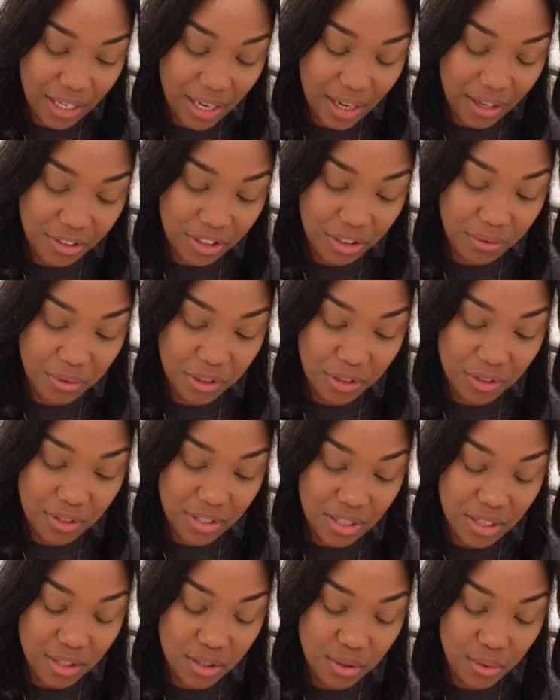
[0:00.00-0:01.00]
out she was
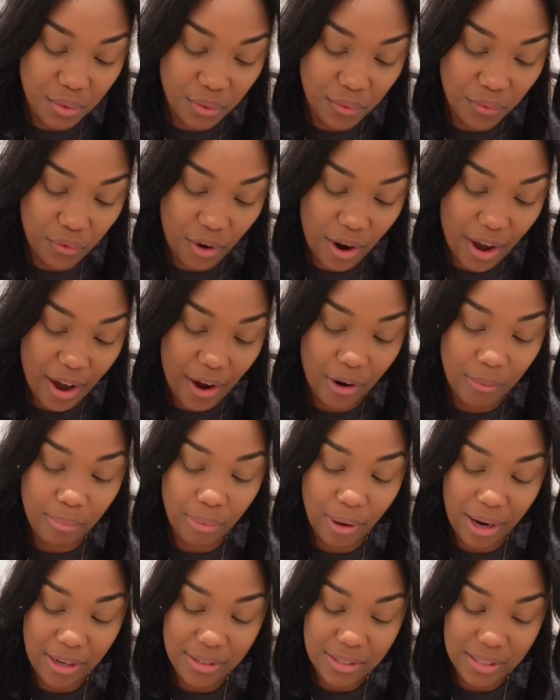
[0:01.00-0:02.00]
using this 24-hour
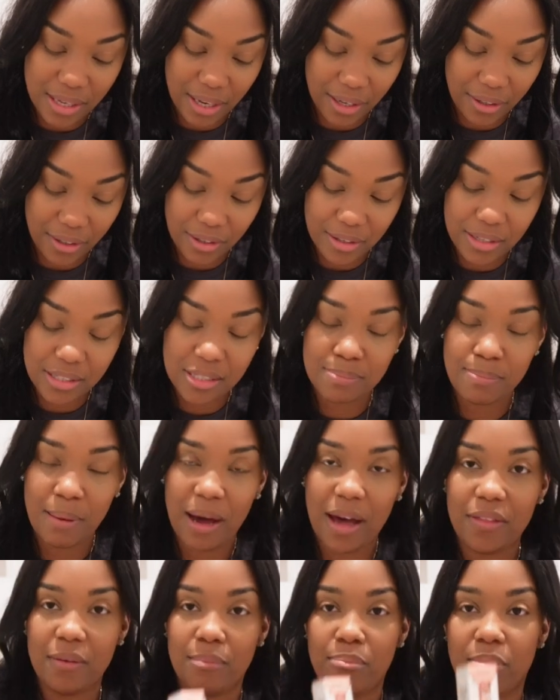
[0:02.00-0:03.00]
brow setter, and it's
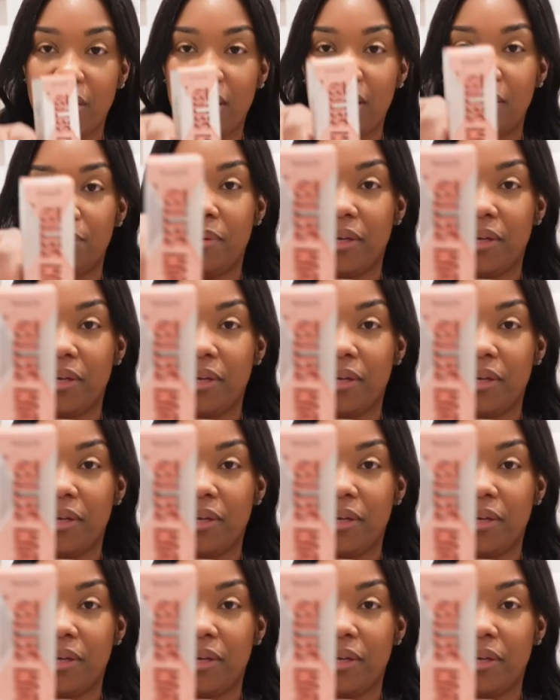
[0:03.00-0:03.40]
by the brand